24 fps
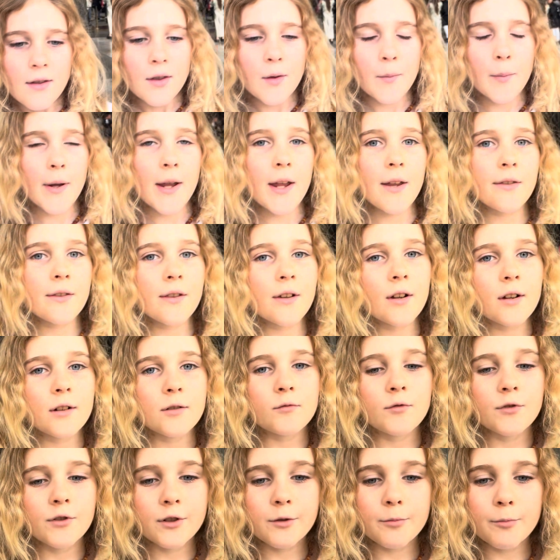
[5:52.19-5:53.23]
The Pantheon
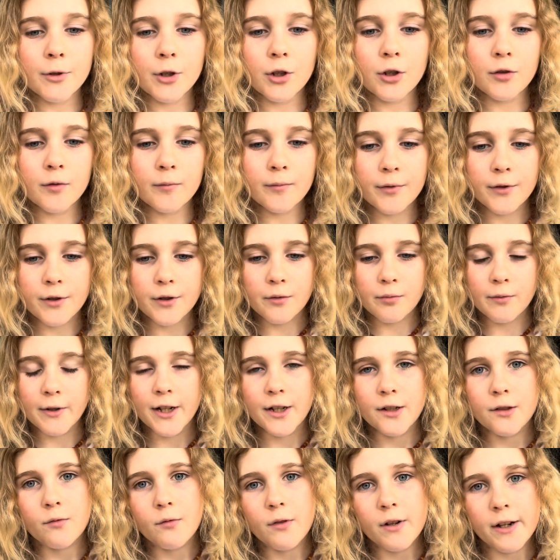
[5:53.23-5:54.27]
was built
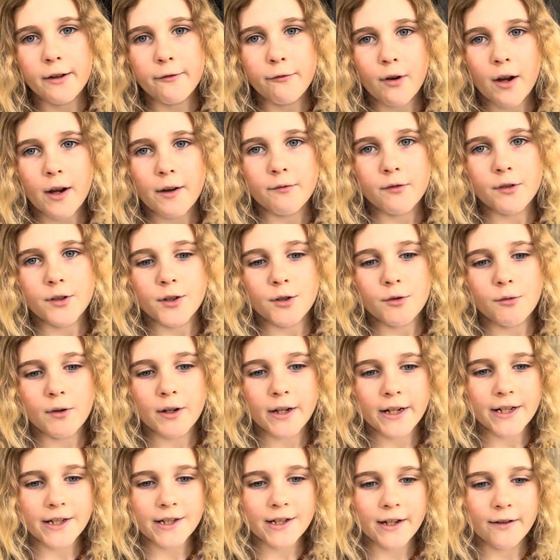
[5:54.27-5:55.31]
between 25 and
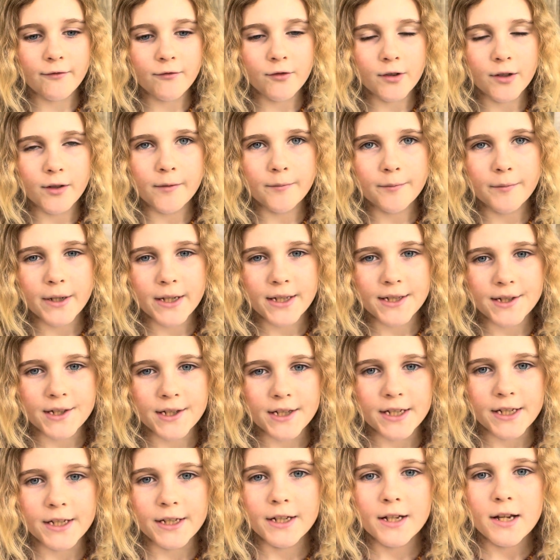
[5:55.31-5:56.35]
27 BC.
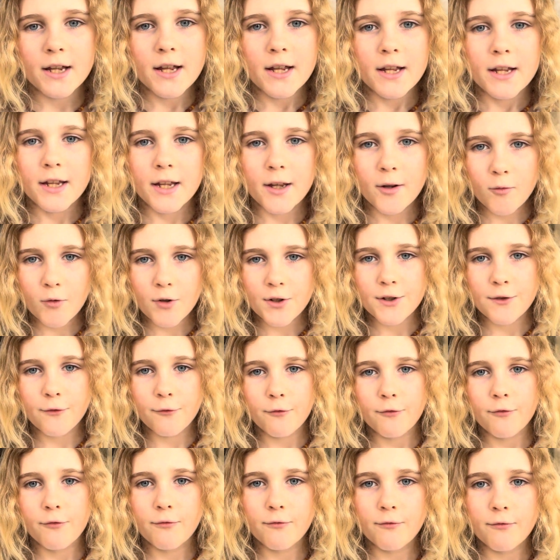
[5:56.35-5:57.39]
It was
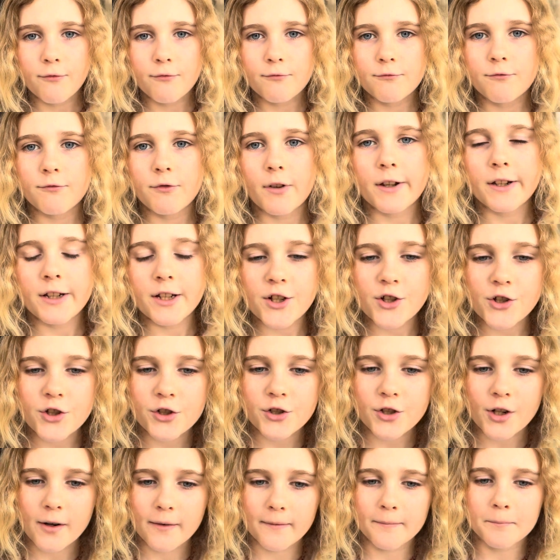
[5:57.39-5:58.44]
finished
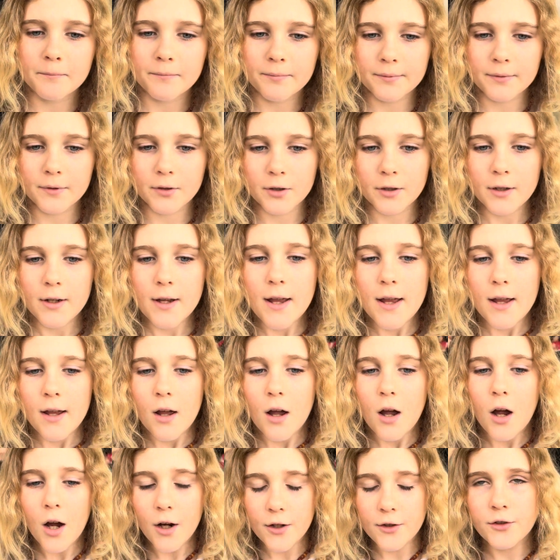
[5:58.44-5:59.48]

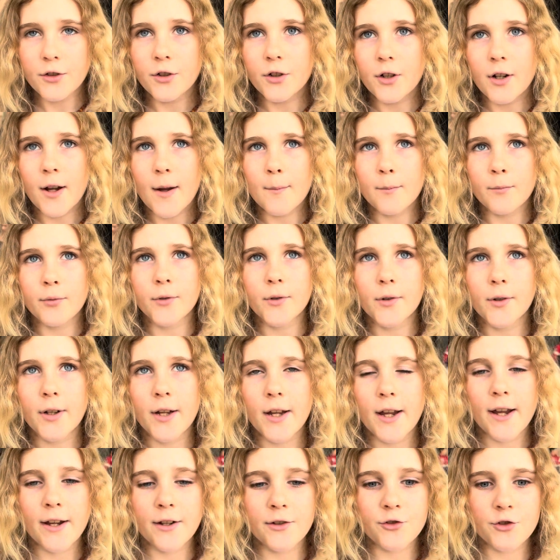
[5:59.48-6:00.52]
under Emperor
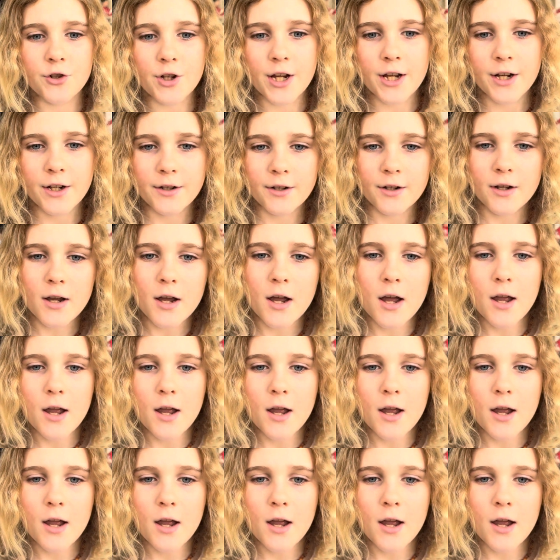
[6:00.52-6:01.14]
Hadrian.